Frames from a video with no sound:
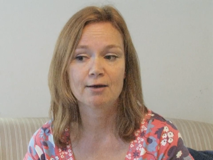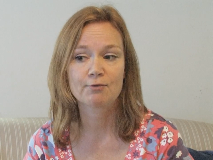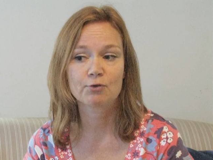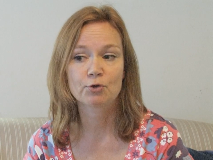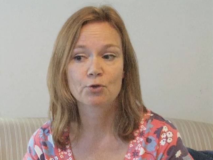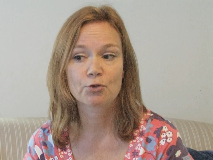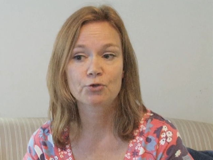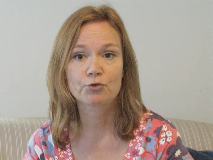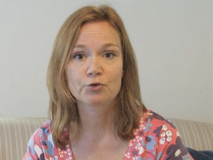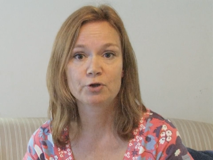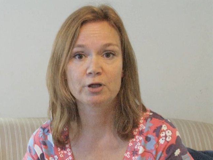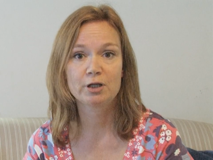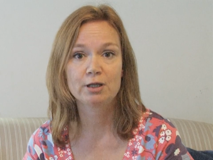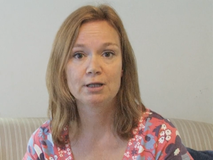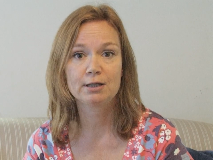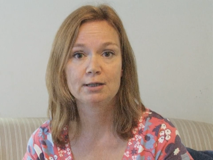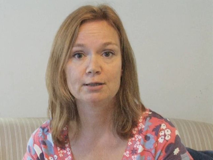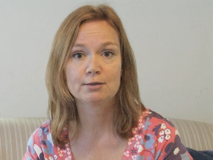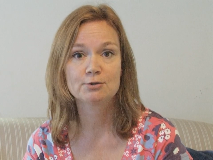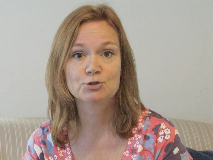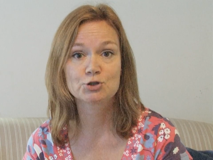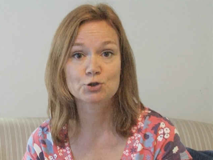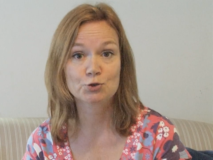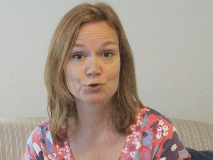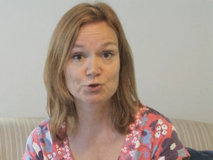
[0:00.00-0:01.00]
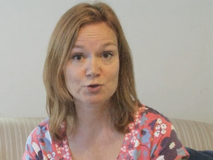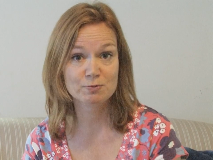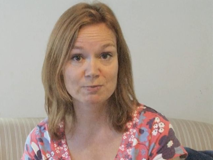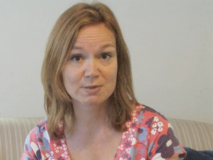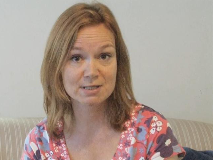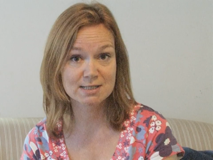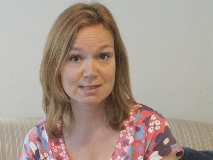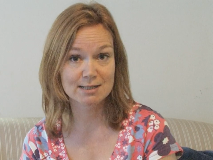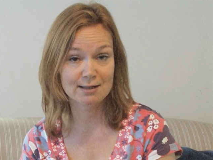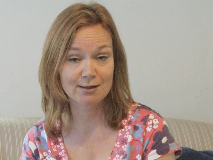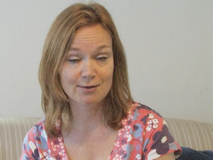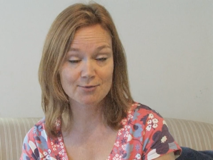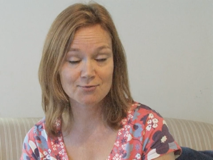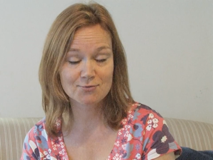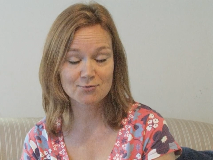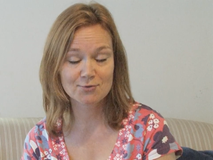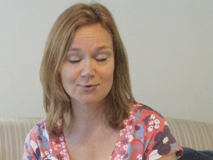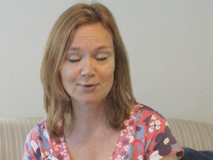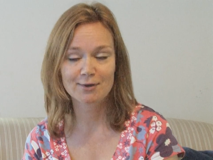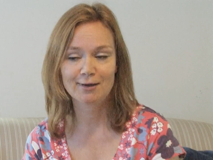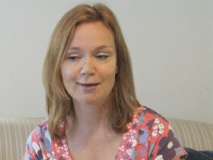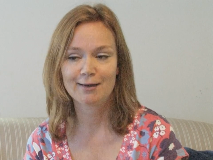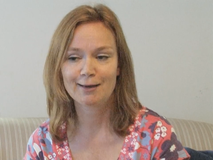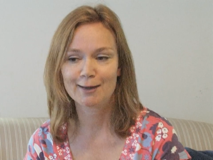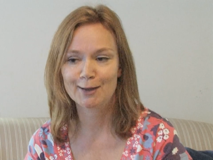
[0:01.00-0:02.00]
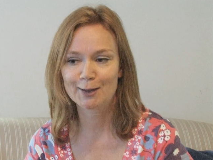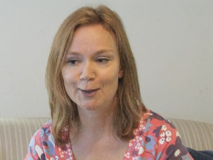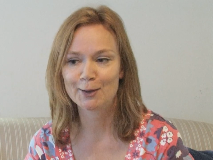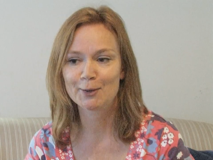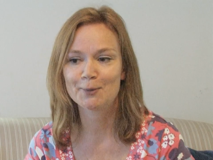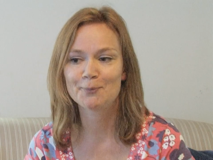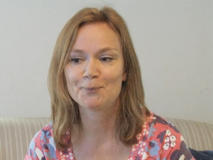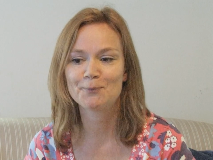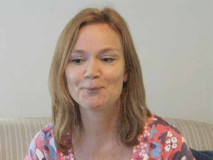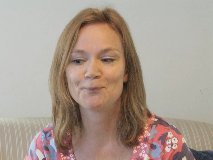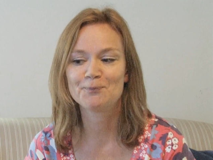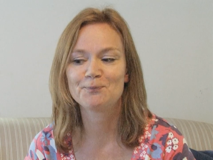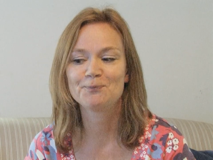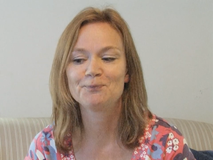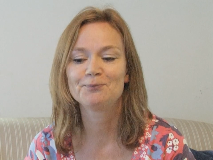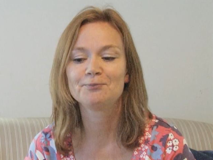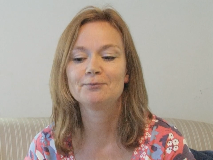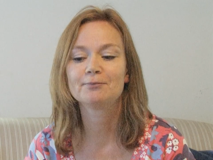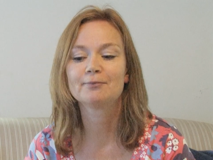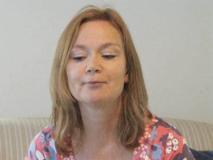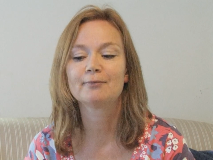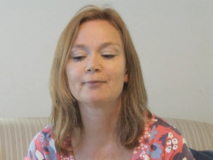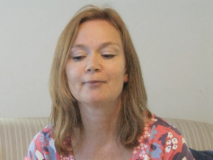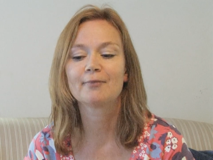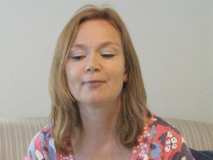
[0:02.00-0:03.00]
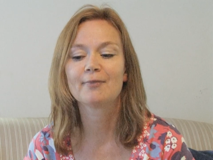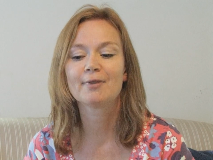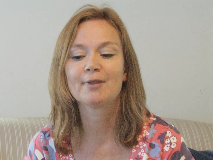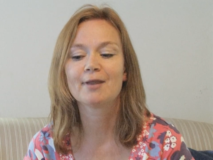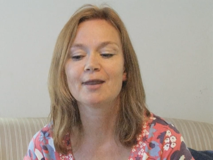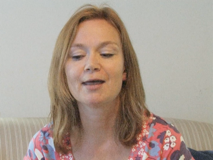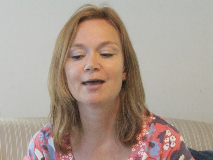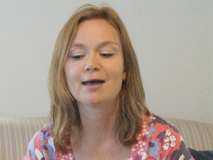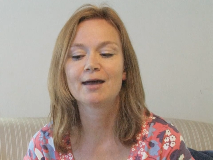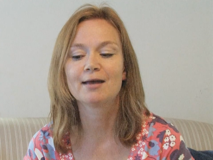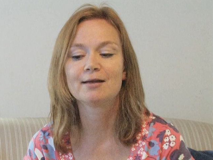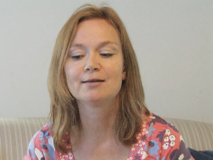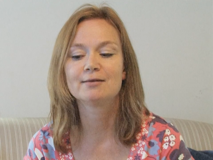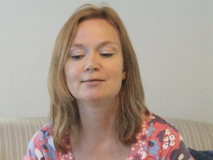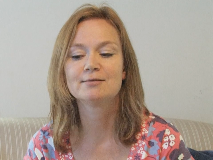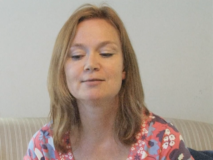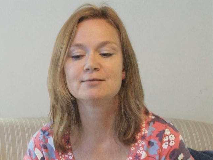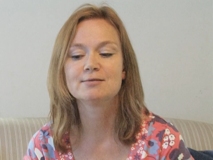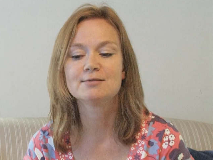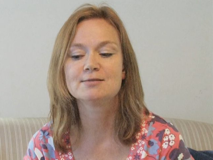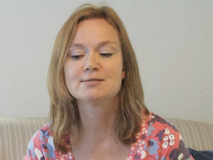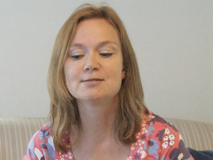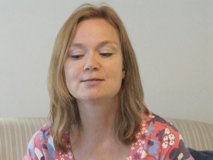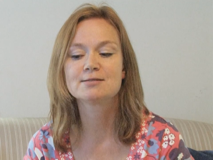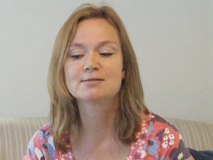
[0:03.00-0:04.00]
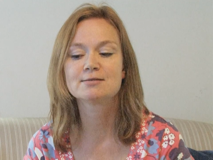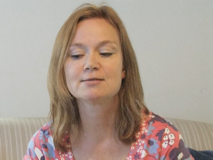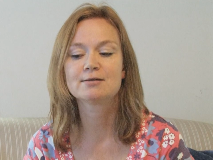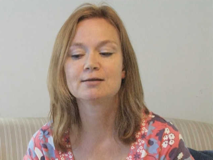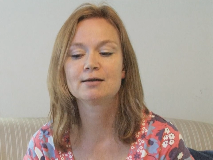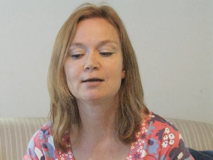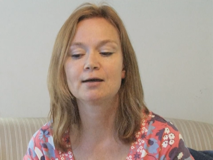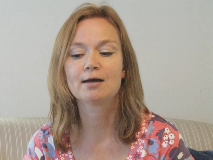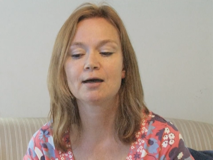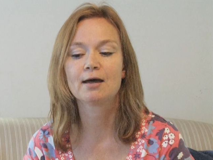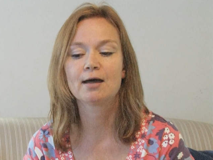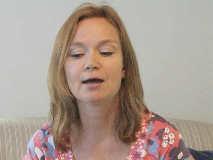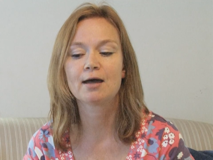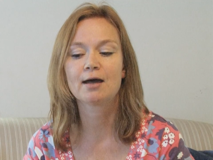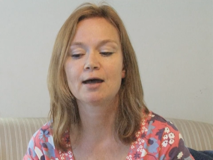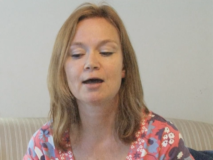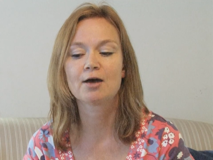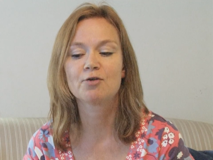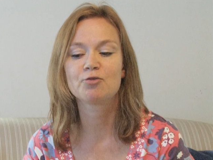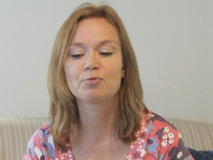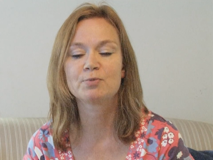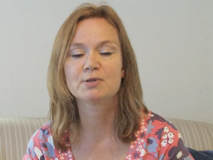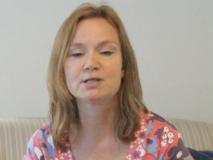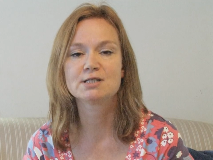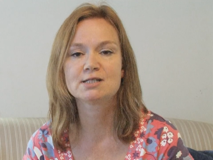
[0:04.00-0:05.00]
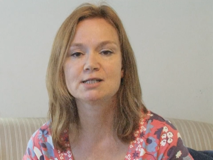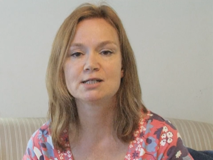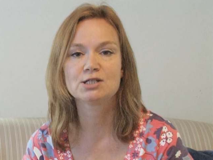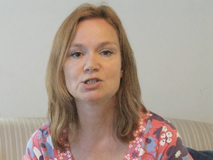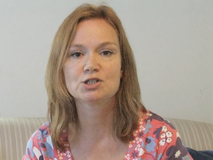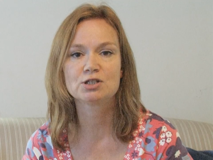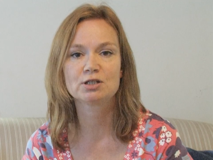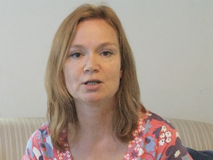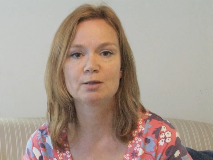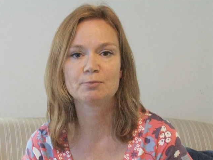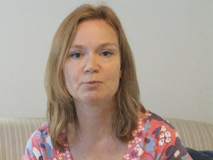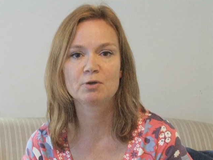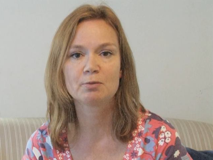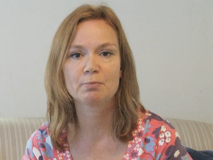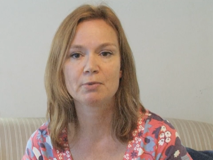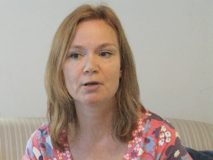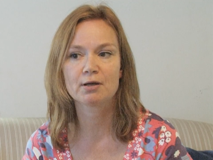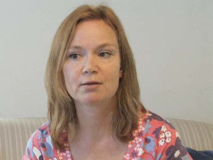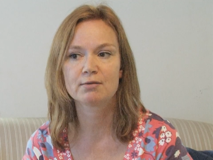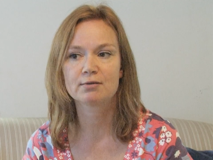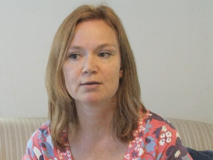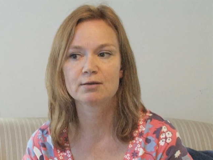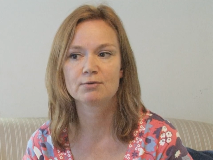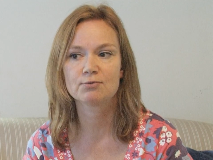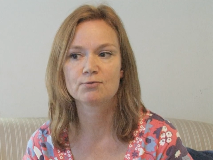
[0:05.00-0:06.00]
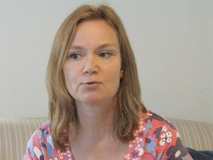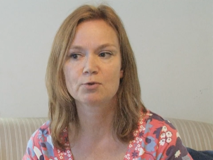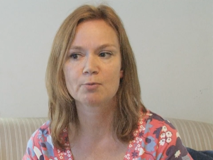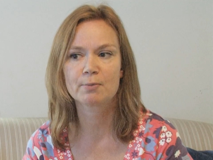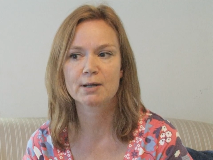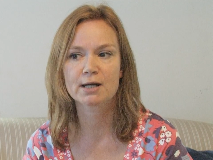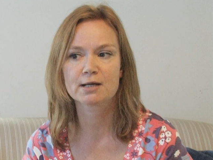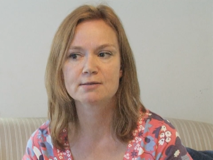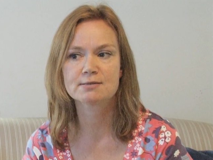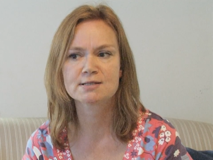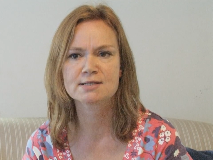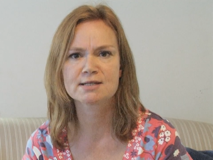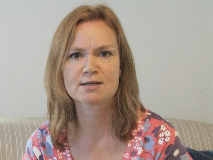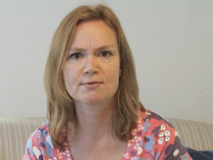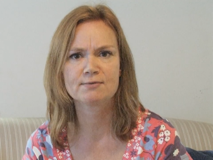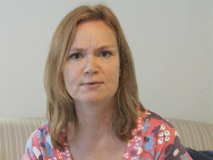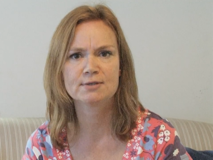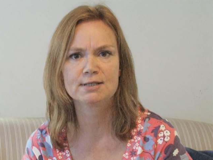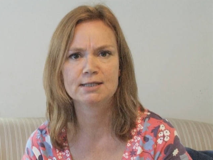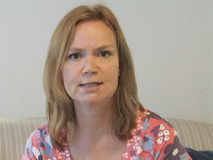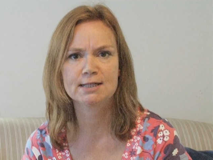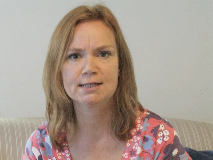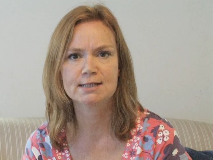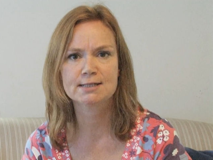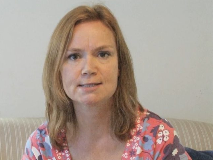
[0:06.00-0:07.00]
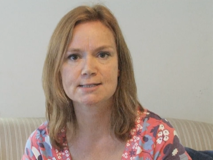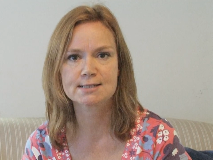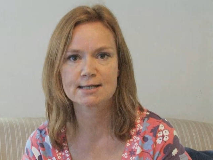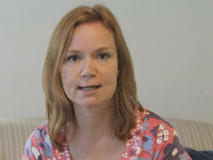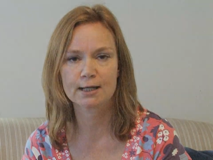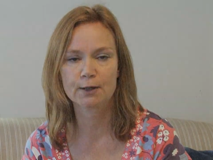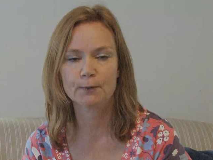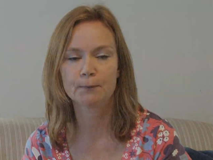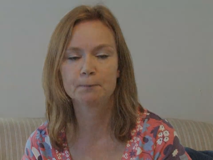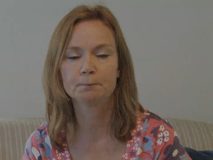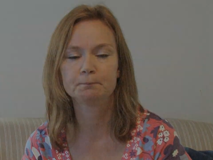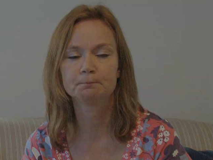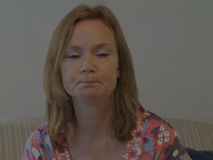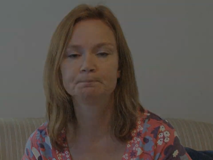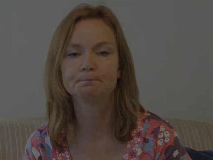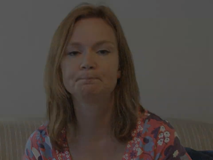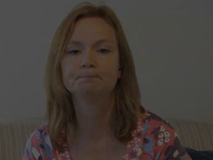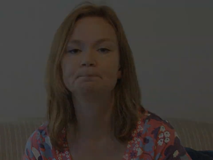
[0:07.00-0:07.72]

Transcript: I've got three children myself and have been teaching hypnobirthing for about 7 years now.